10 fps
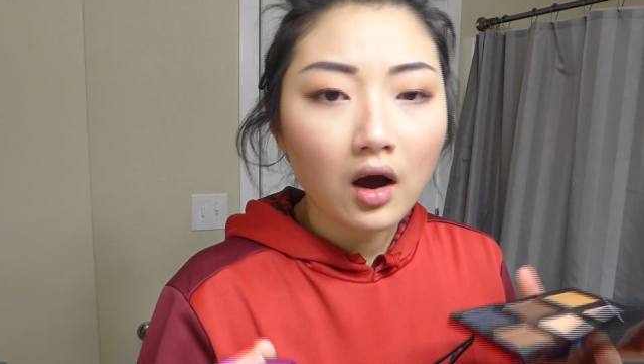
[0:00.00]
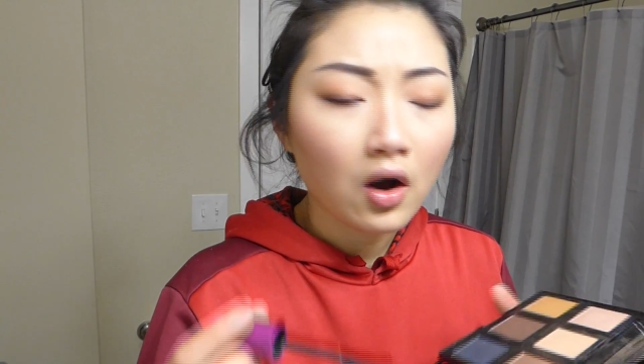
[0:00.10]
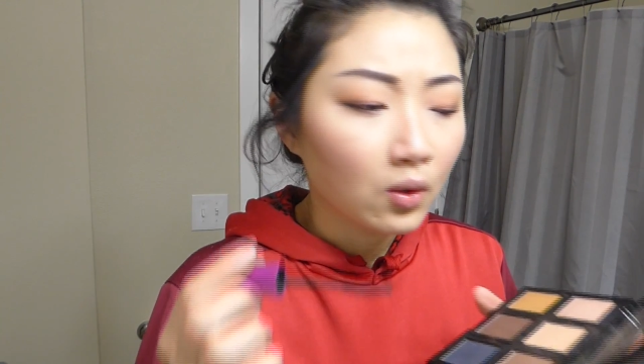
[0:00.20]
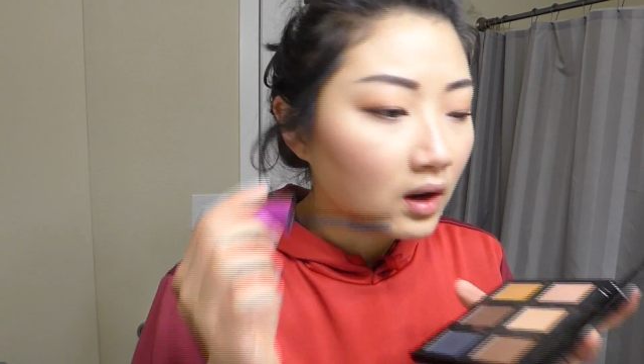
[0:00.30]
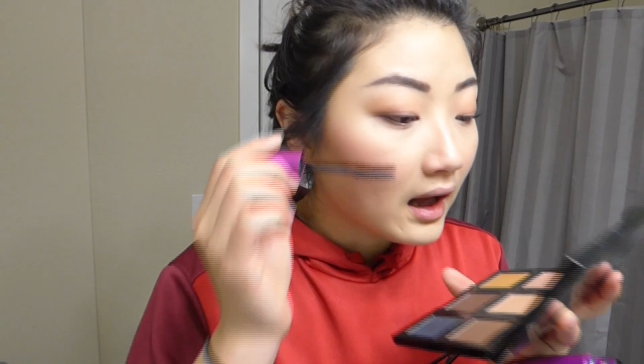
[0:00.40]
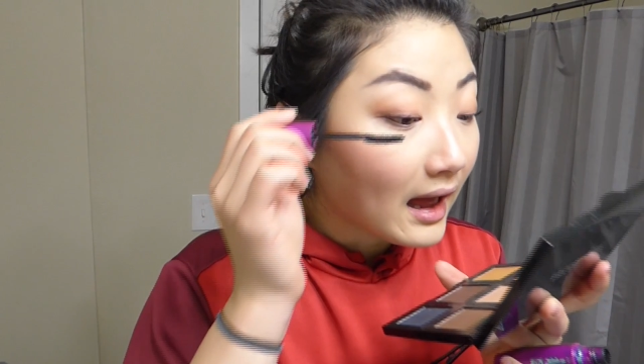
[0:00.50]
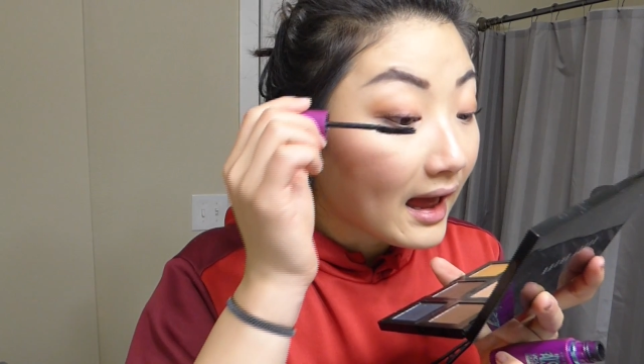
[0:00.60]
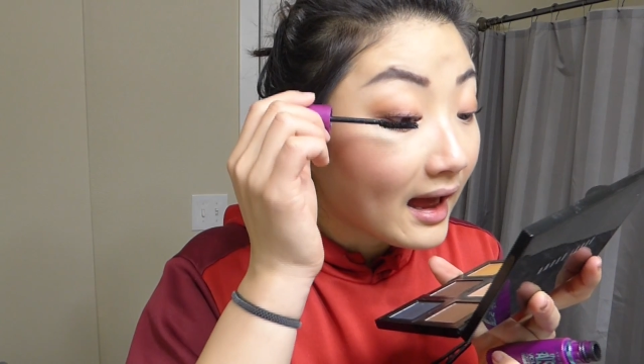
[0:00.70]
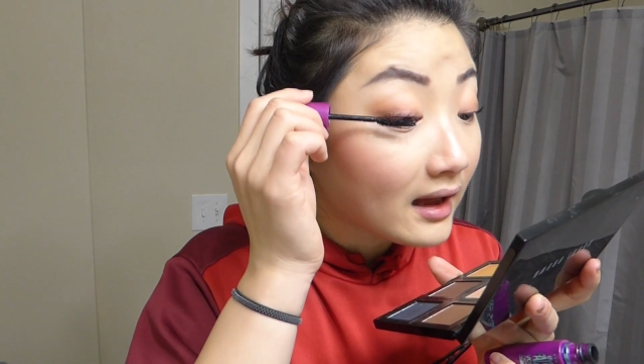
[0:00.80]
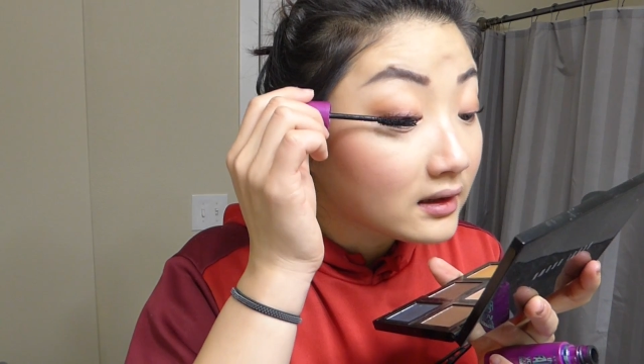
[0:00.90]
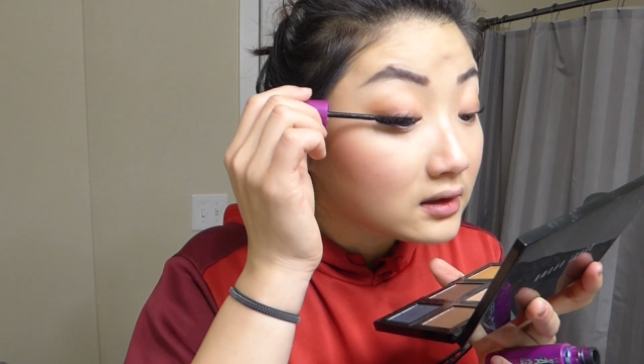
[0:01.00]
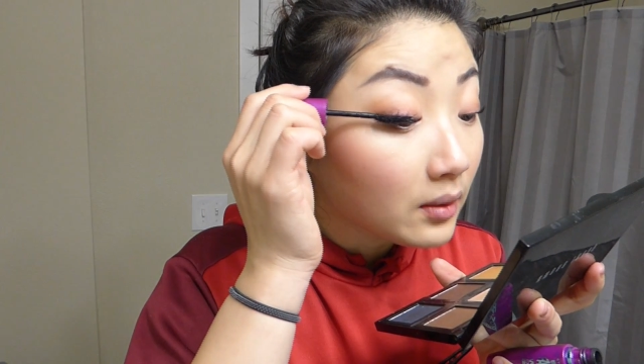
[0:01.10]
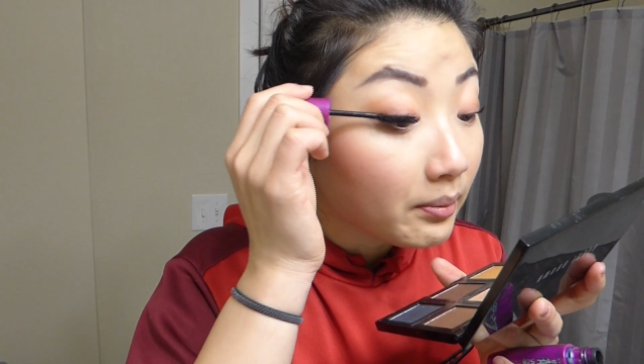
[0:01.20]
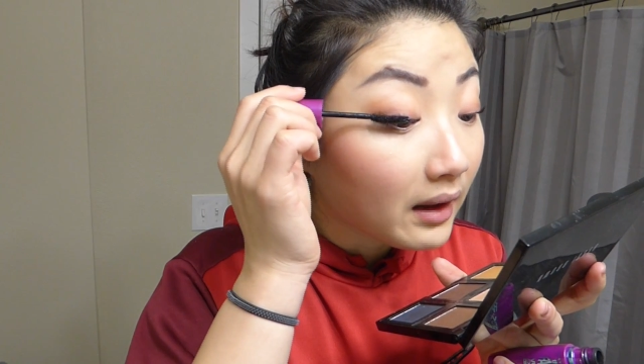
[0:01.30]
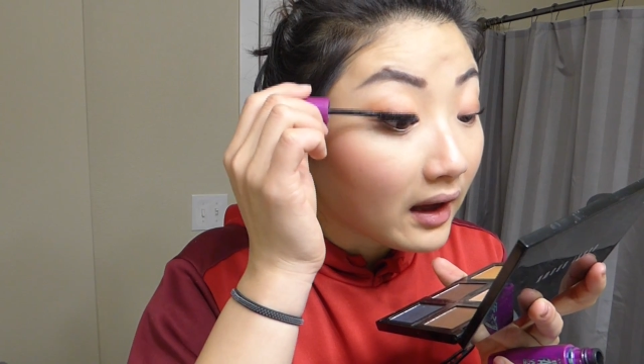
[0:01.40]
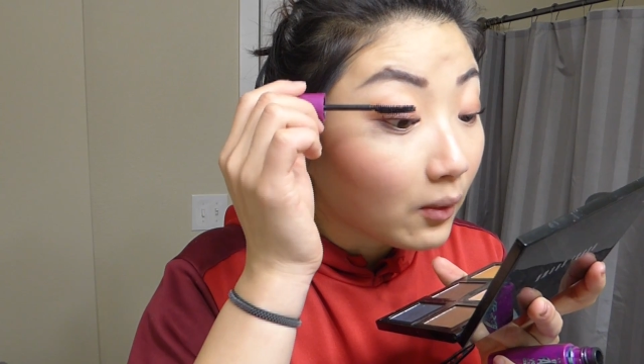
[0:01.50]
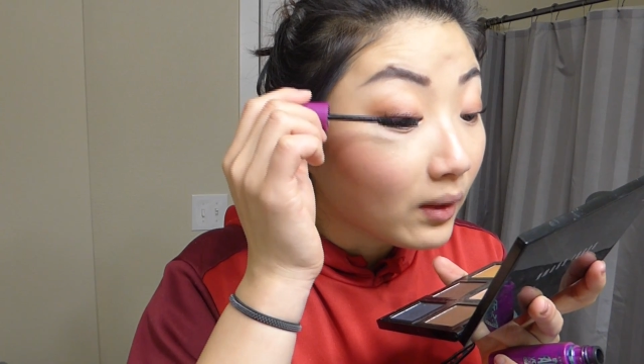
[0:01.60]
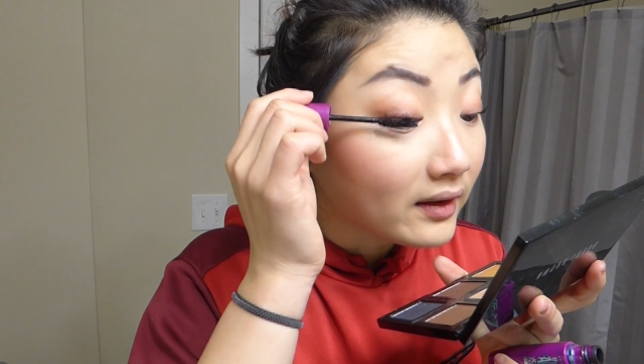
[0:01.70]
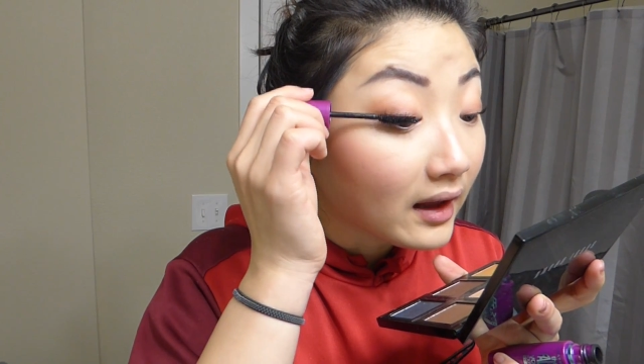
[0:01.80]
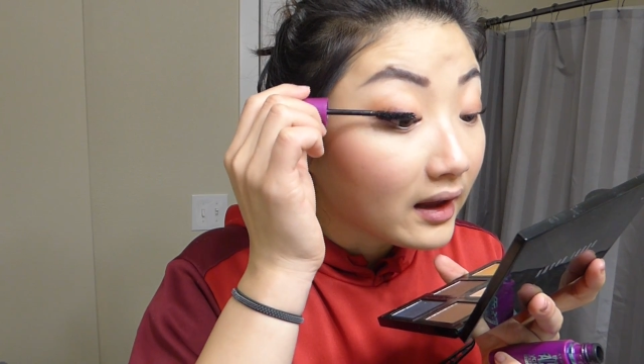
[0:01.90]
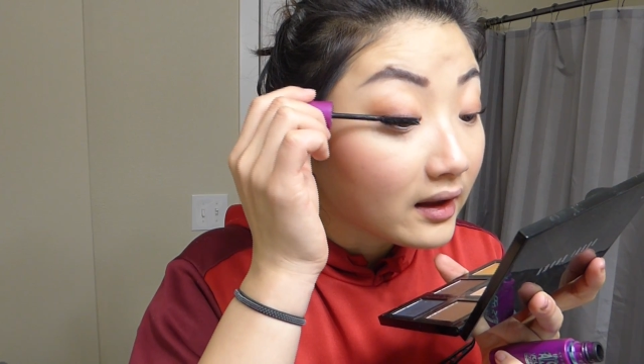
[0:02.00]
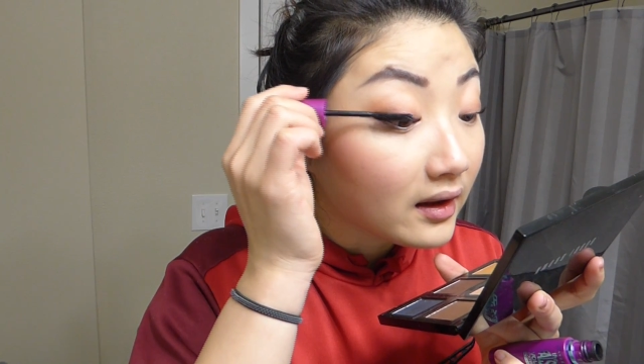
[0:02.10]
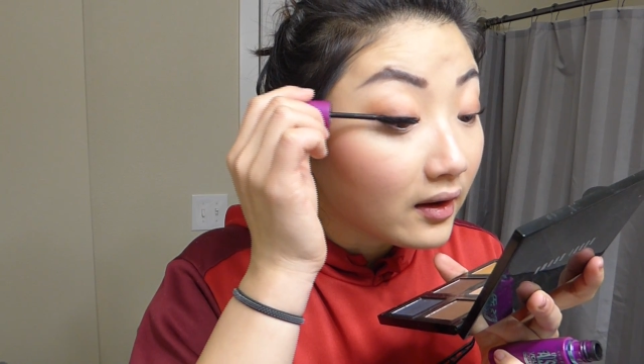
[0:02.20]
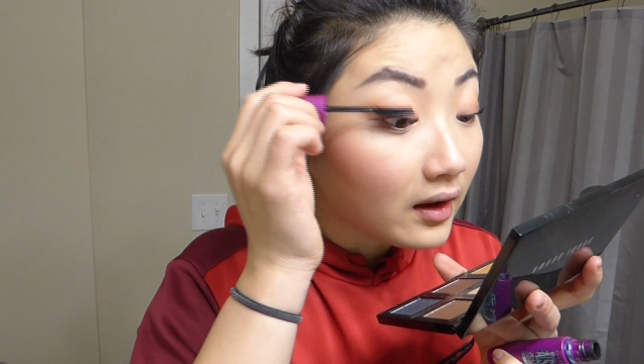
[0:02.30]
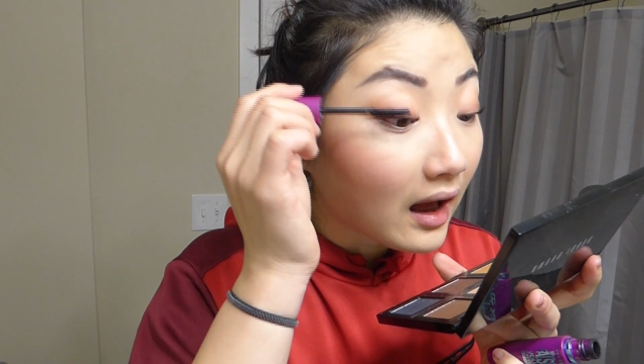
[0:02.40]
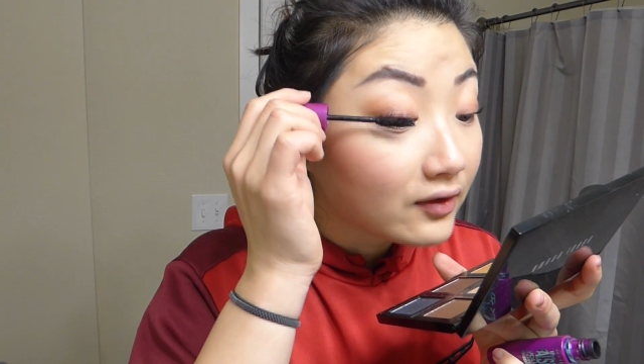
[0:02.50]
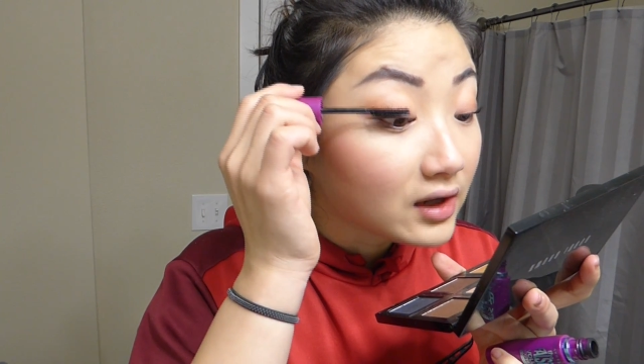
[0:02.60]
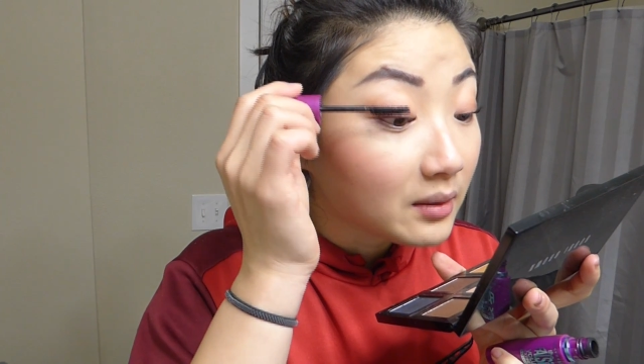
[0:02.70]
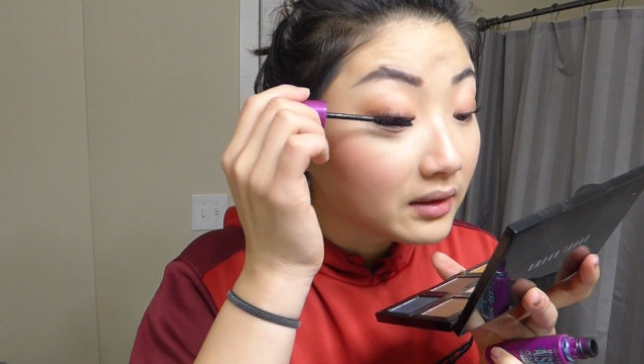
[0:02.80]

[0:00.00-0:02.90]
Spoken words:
Oh, but after I